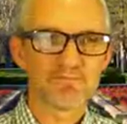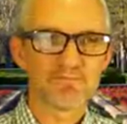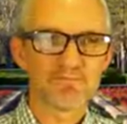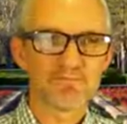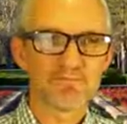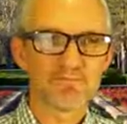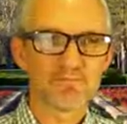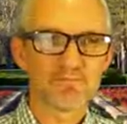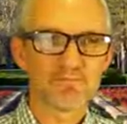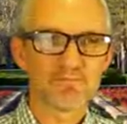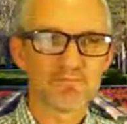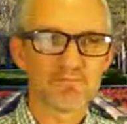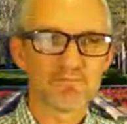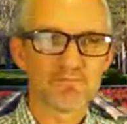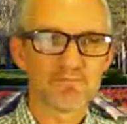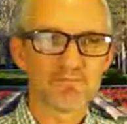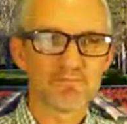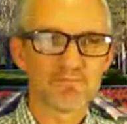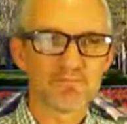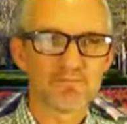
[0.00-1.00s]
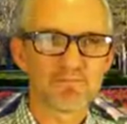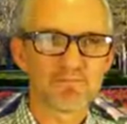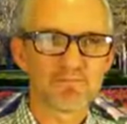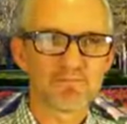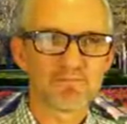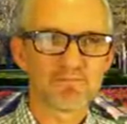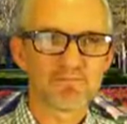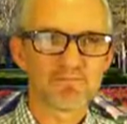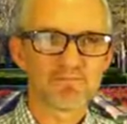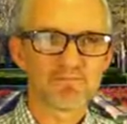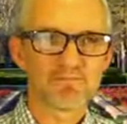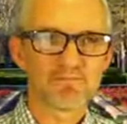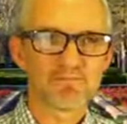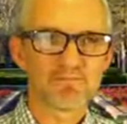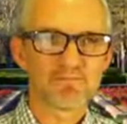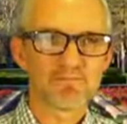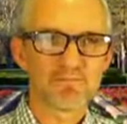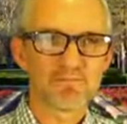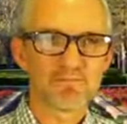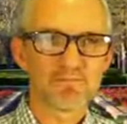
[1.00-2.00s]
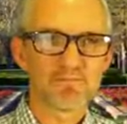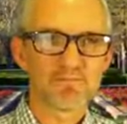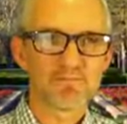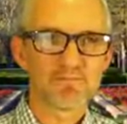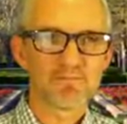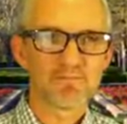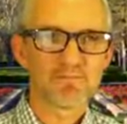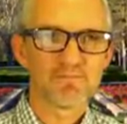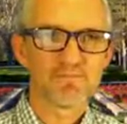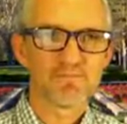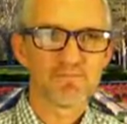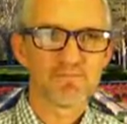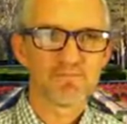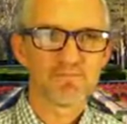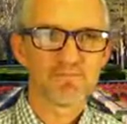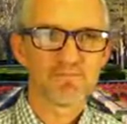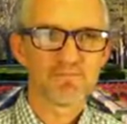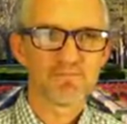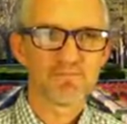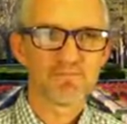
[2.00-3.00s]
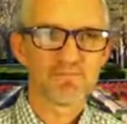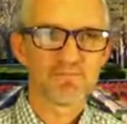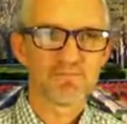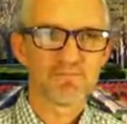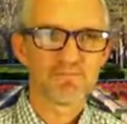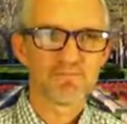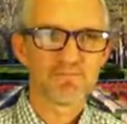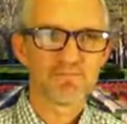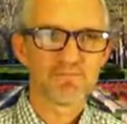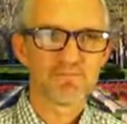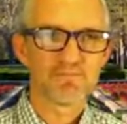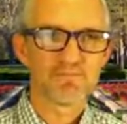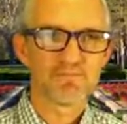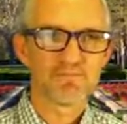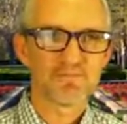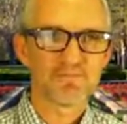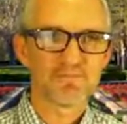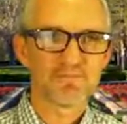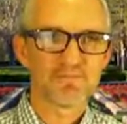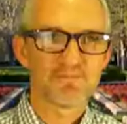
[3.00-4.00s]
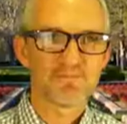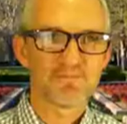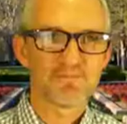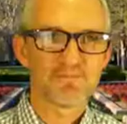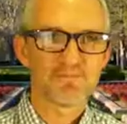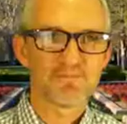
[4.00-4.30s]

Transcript: (not speaking)